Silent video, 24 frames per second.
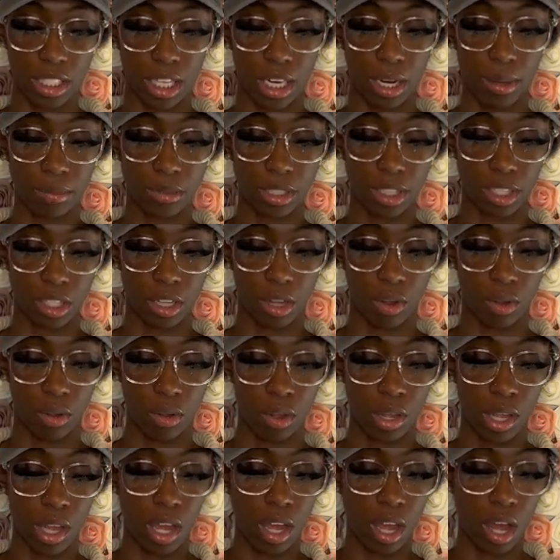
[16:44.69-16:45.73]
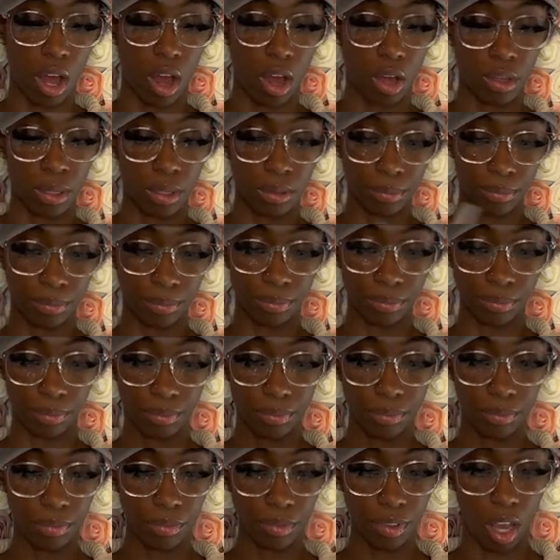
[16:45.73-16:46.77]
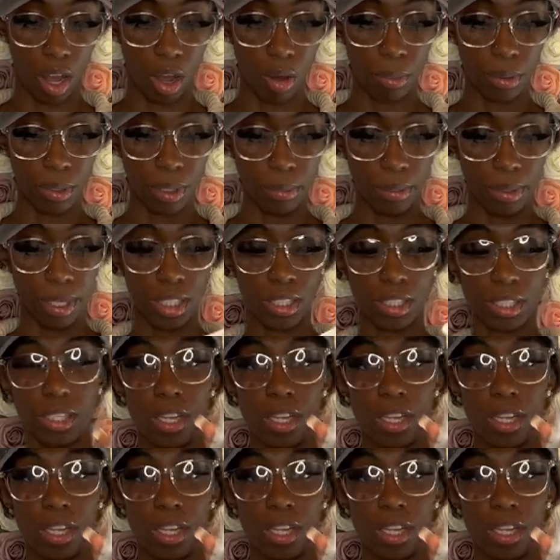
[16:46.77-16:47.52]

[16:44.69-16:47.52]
And I'm just going to open them up so